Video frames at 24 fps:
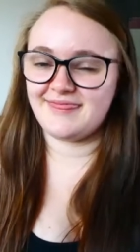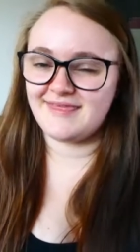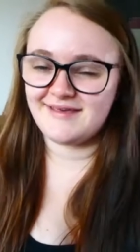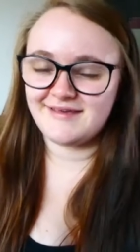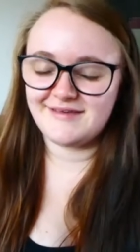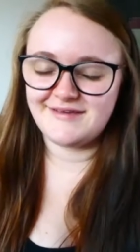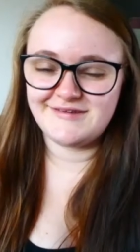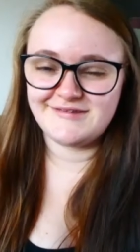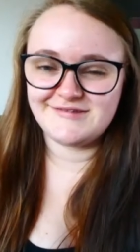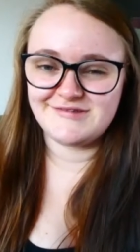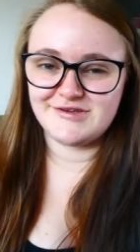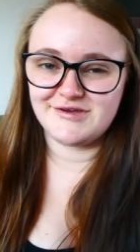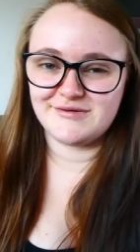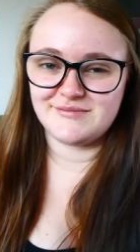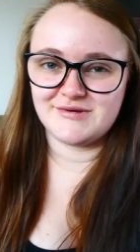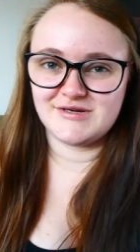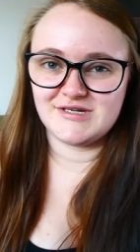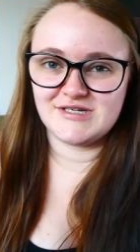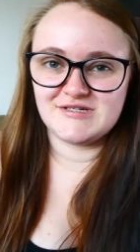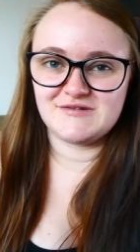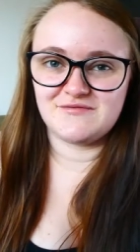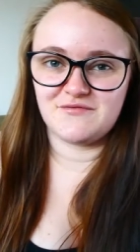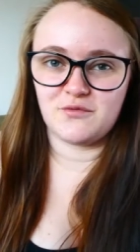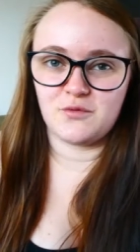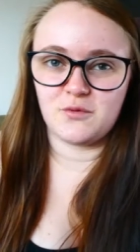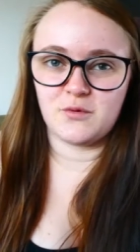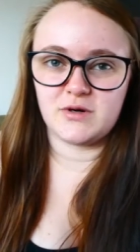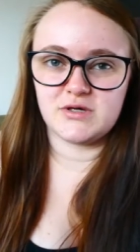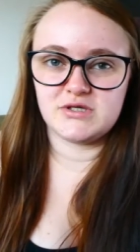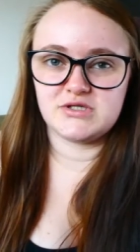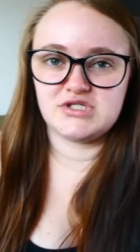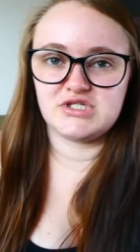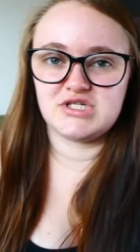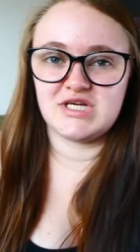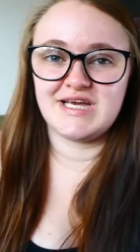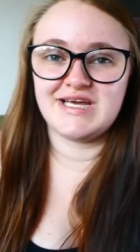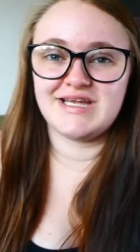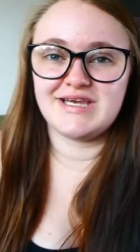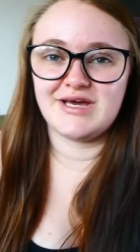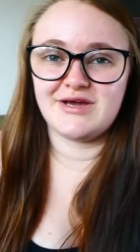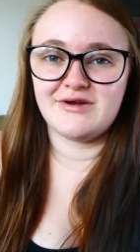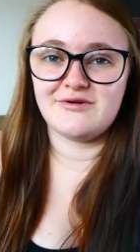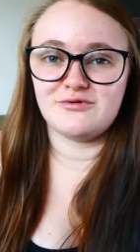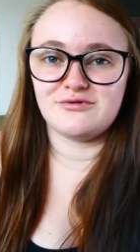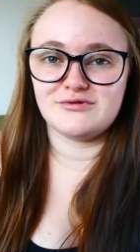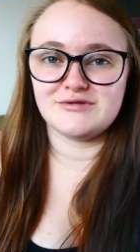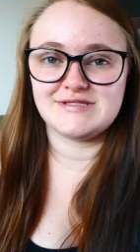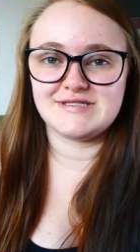thank you so much for watching and
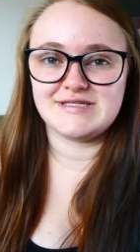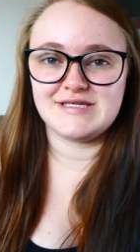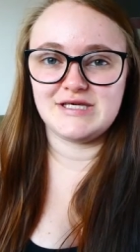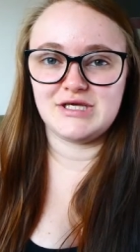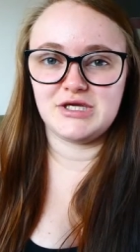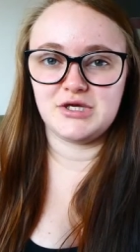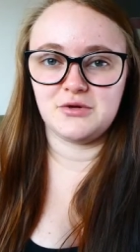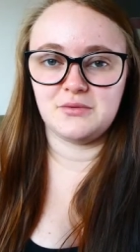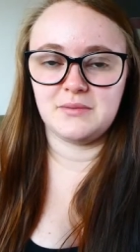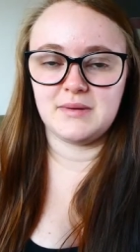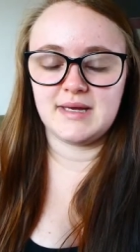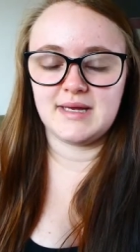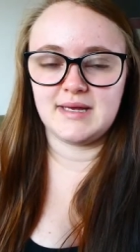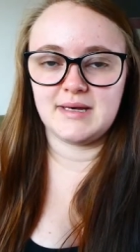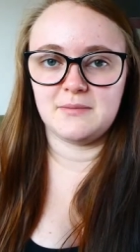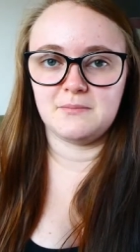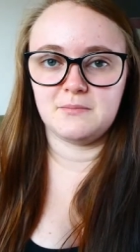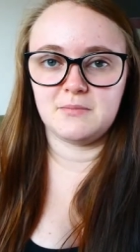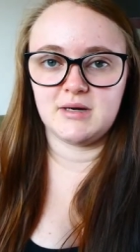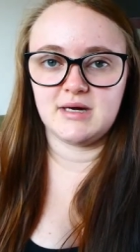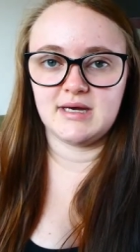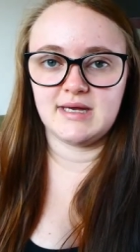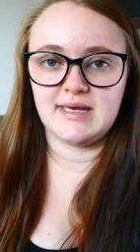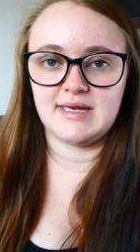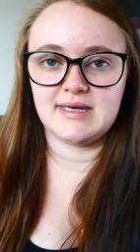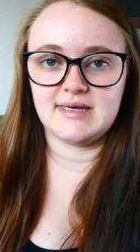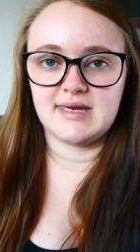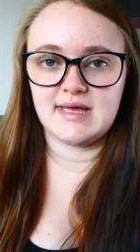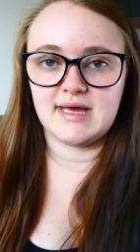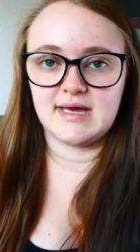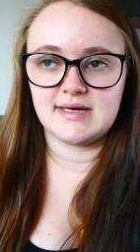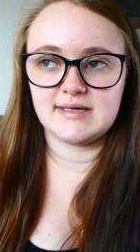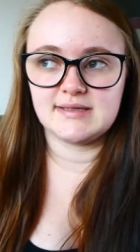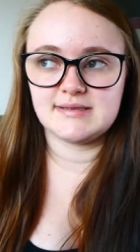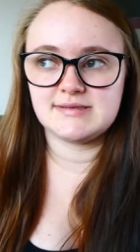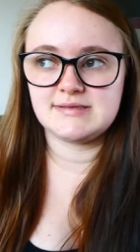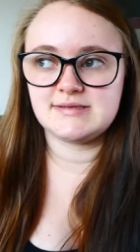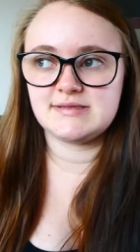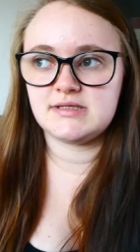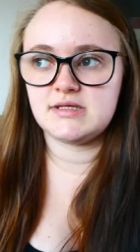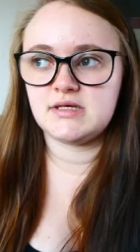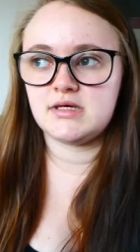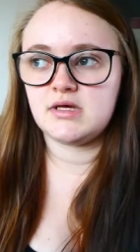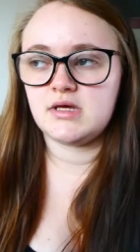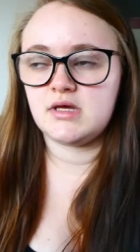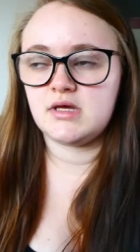I will see you in my next